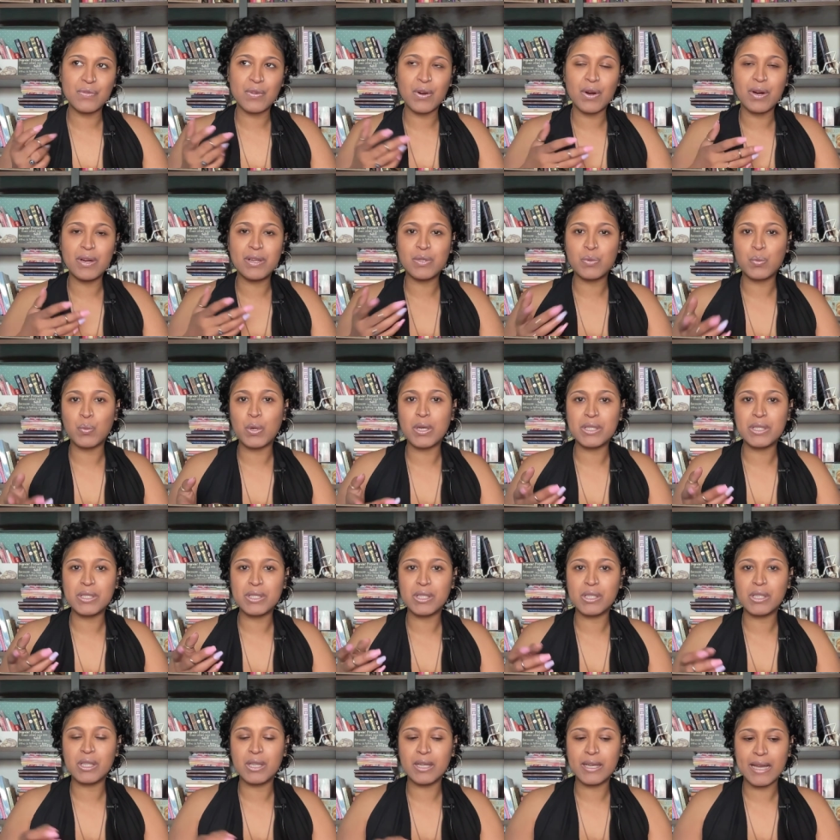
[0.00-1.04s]
far as what to
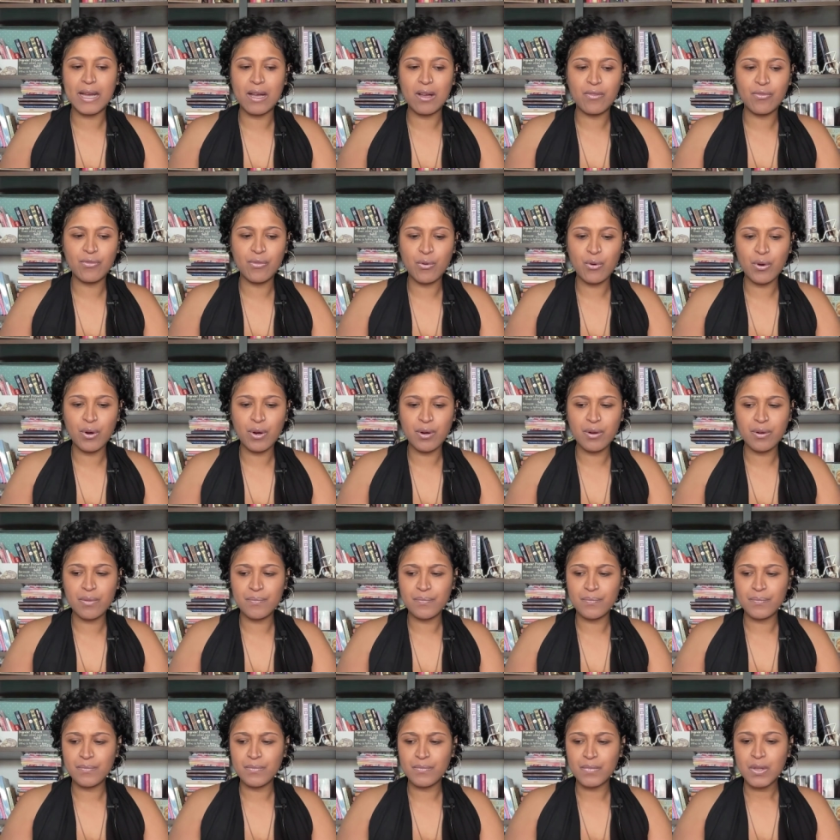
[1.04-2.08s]
look out for.
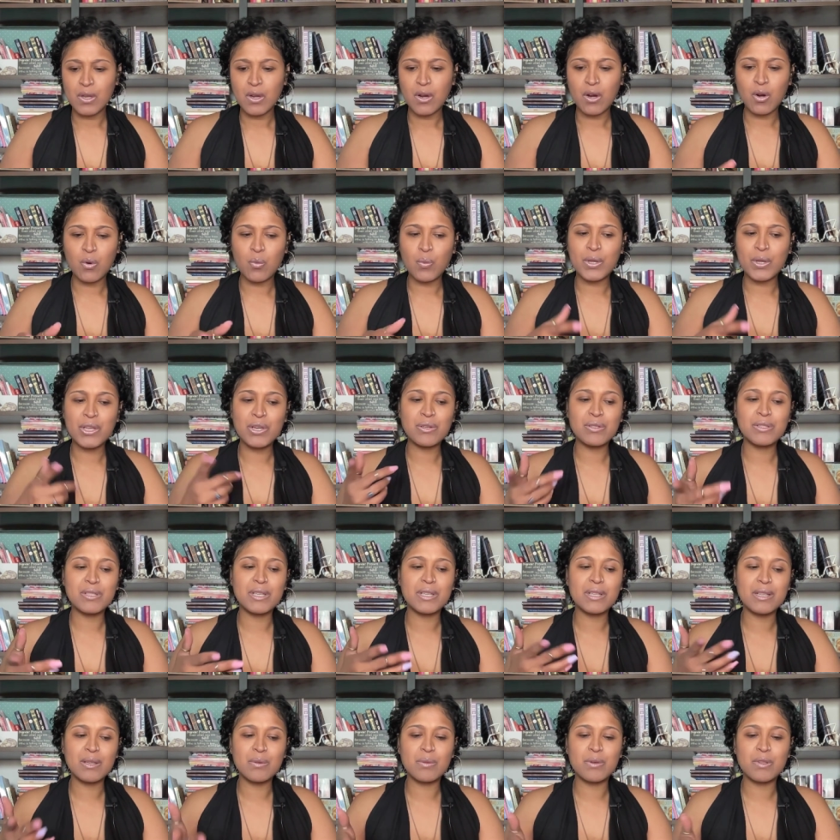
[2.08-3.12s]
Or when you're
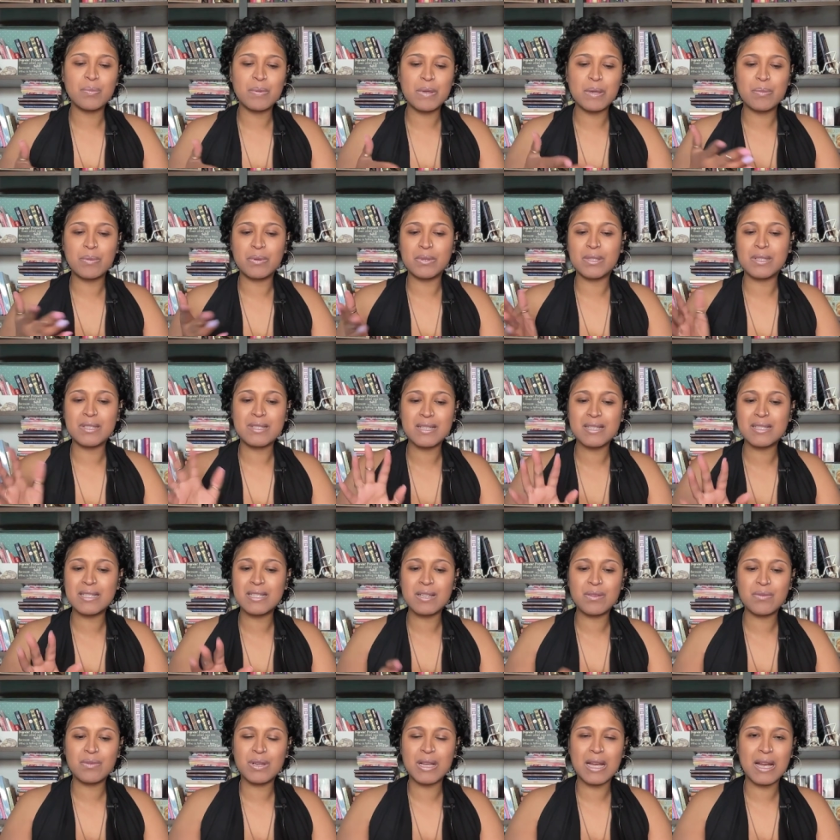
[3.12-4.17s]
dealing with people, this doesn't
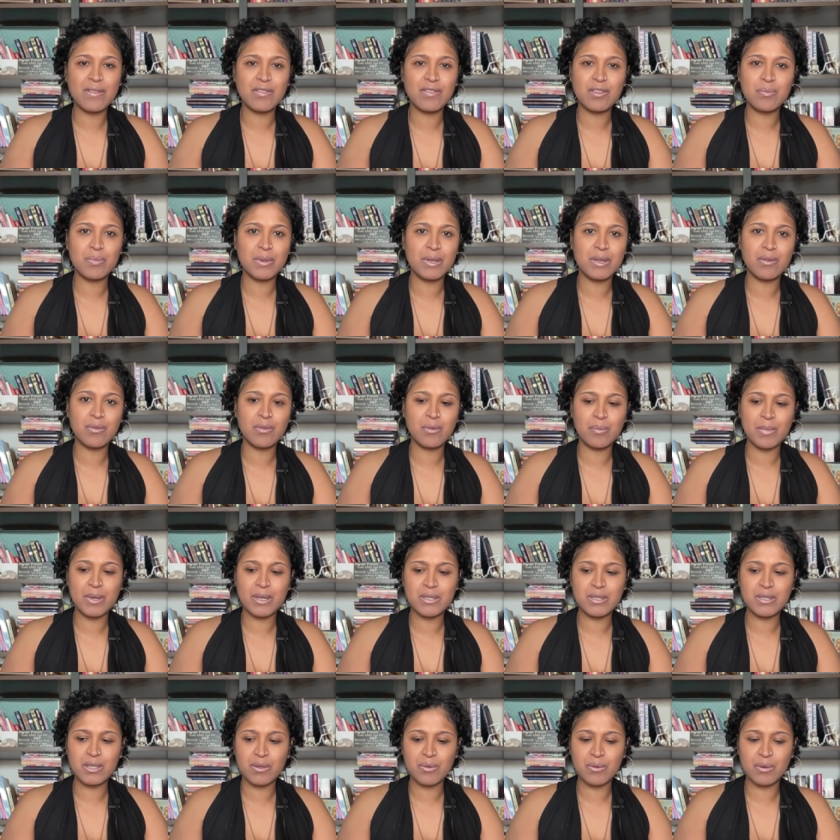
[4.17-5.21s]
even have to be a
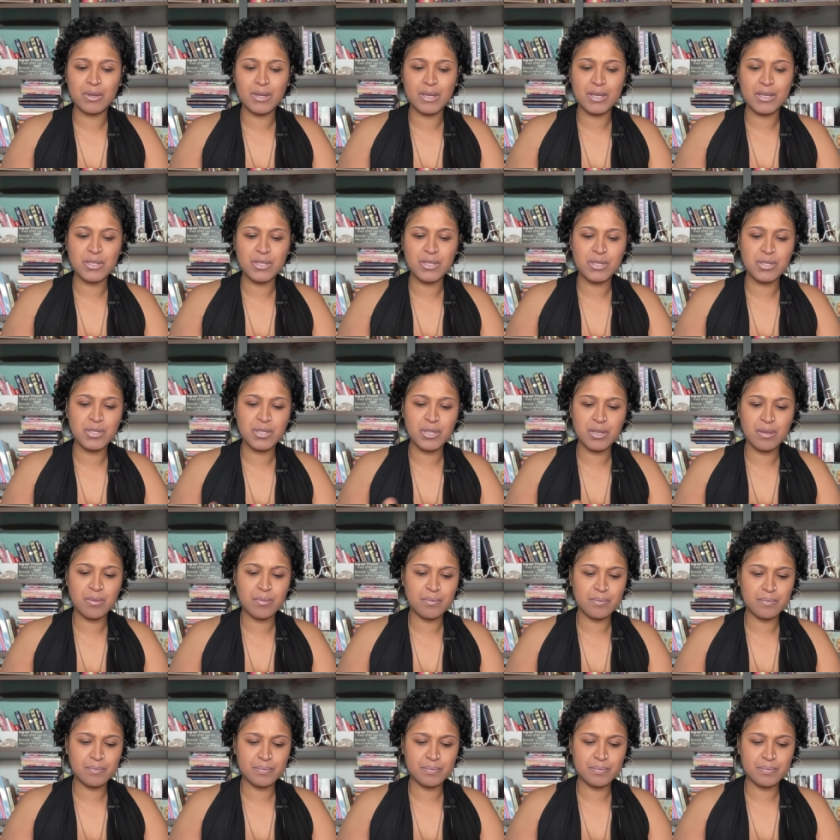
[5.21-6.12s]
romantic relationship.